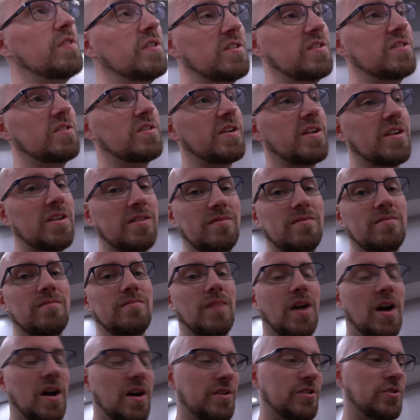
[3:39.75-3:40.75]
This is like a
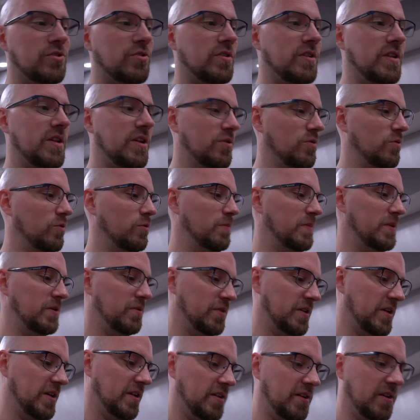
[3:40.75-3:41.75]
100-year-old
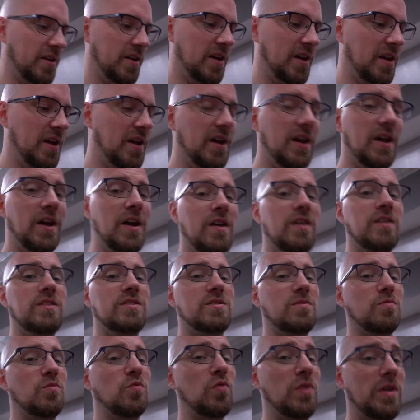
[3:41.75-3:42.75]
building.
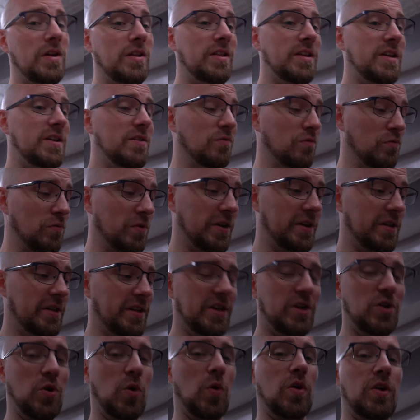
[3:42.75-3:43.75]
Some really,
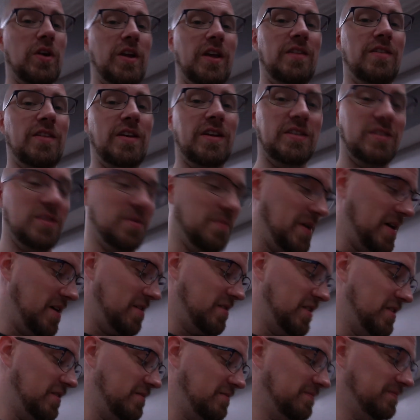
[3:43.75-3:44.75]
really quirky things
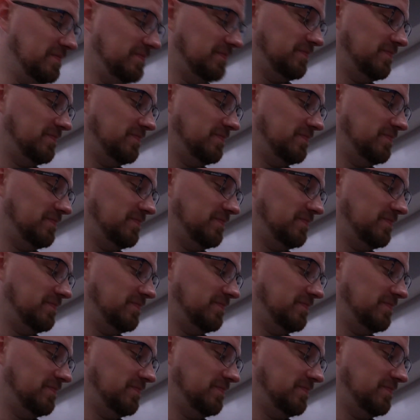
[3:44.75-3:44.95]
about it.